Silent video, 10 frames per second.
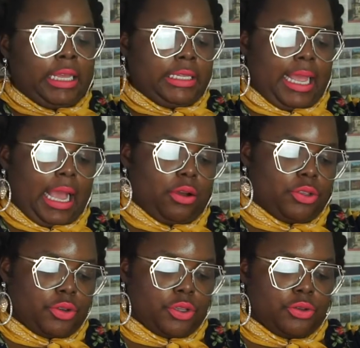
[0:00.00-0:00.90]
Now
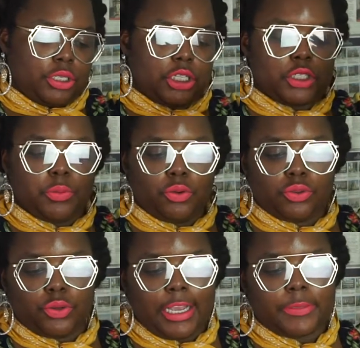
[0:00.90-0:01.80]
you can use it smooth
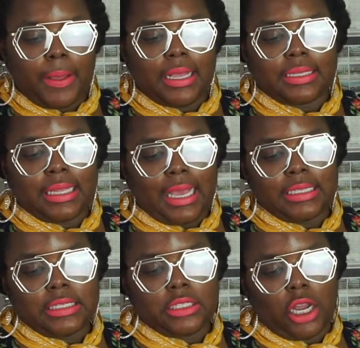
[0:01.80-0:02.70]
dry spot,
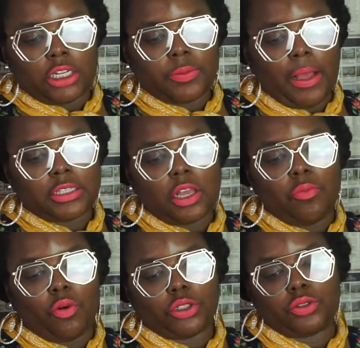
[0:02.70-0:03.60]
lightens dark spots, and
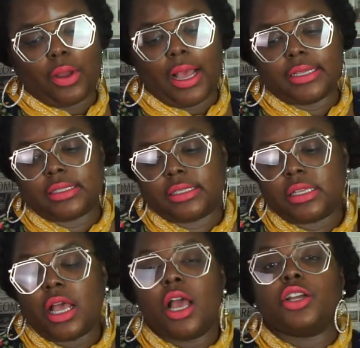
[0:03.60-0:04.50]
moisturizes
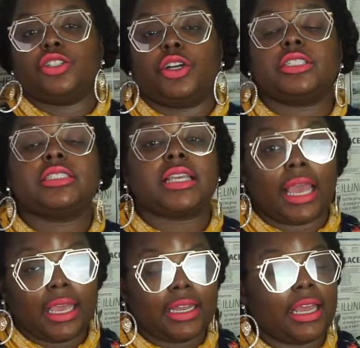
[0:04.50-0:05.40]
your
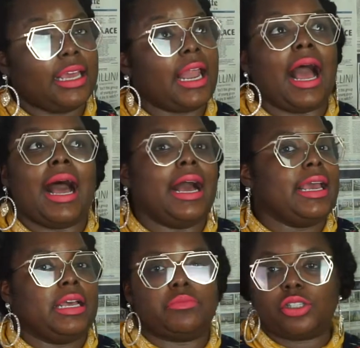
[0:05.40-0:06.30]
skin and I
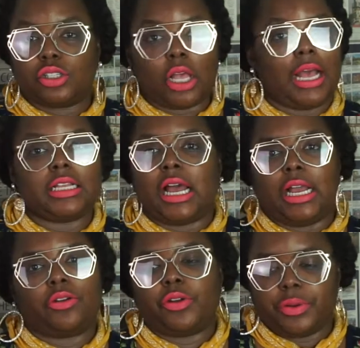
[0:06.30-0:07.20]
am I, I
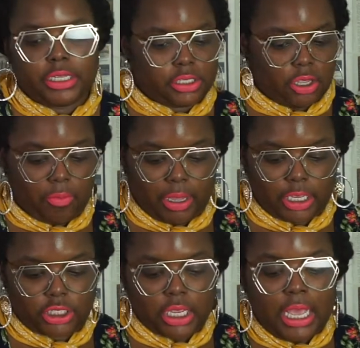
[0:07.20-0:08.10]
agree with it so much.